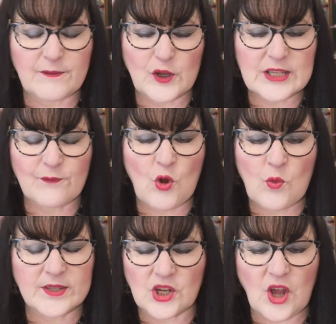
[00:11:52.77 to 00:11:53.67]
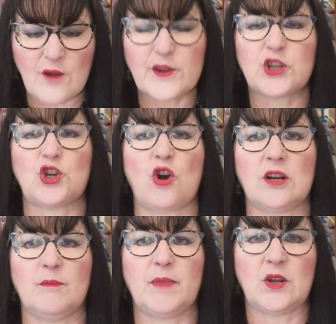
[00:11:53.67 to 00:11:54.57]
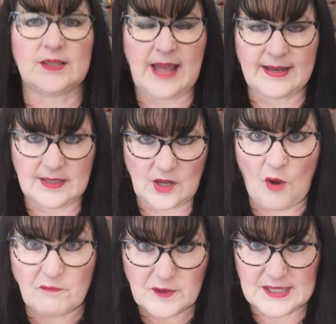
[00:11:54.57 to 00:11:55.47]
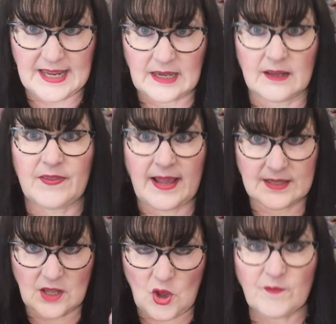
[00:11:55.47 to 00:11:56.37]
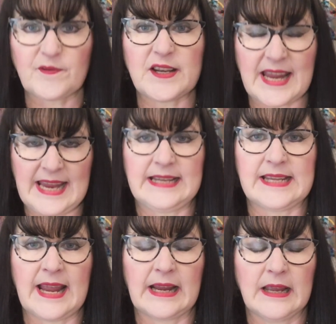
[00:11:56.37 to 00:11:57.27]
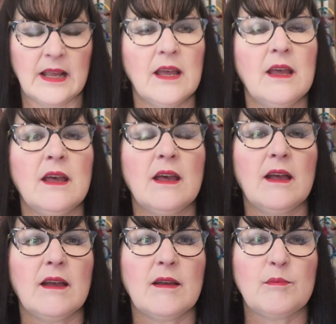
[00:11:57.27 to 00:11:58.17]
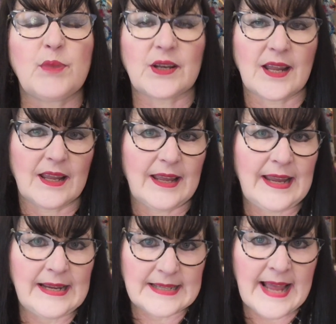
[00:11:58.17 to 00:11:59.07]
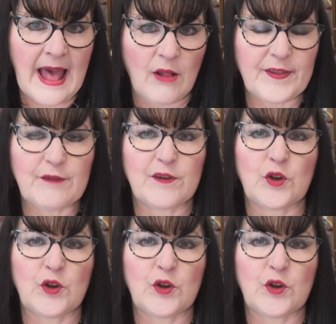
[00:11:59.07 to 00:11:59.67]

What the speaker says: first of all, was to go for the chocolate, because that's the comforting, that's the comfort eating. But eating healthy